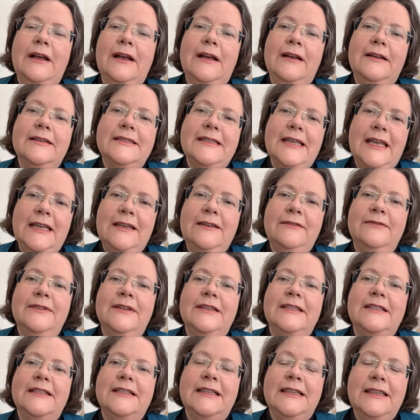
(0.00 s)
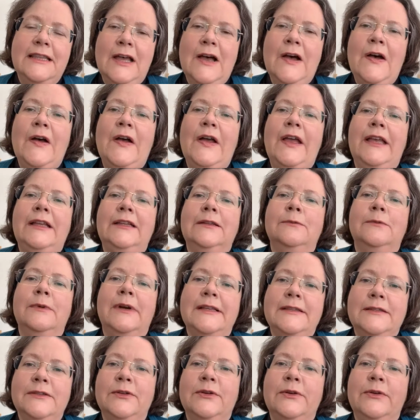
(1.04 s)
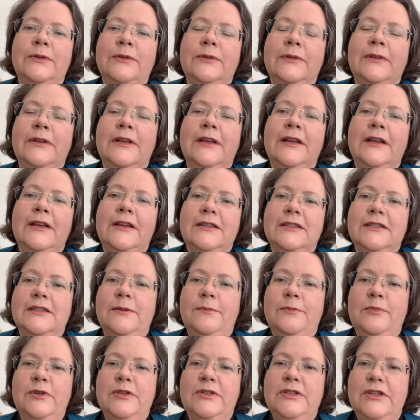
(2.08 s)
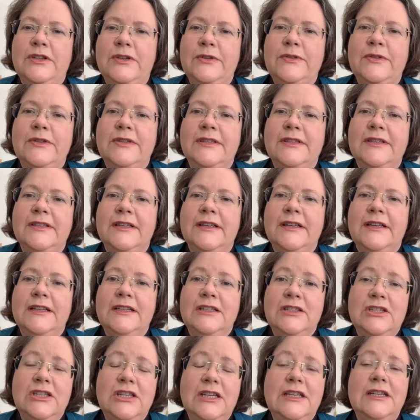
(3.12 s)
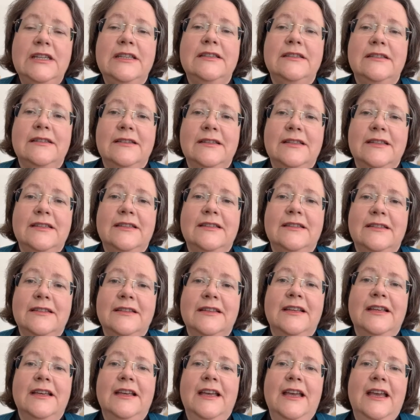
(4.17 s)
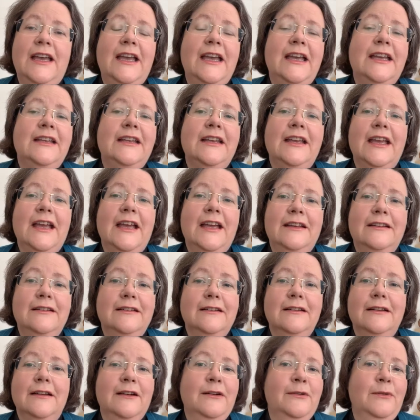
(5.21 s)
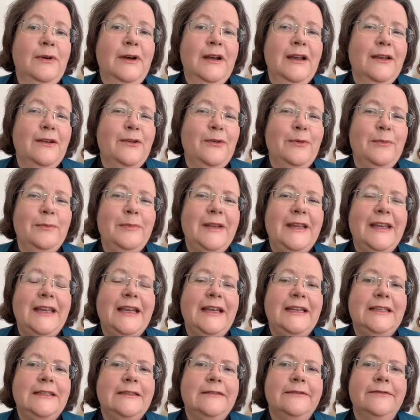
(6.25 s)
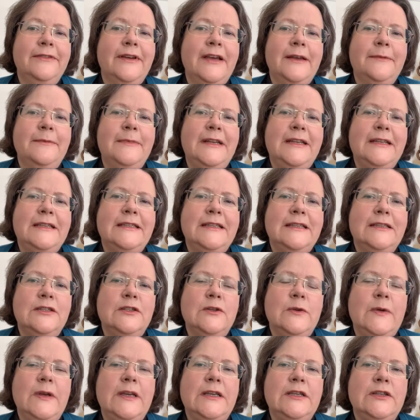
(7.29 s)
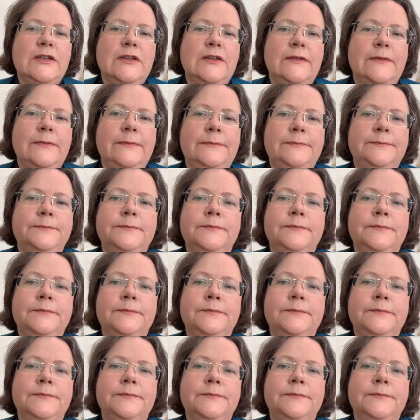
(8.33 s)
David's line went on to produce Jesus, in, again, quite a complicated family situation.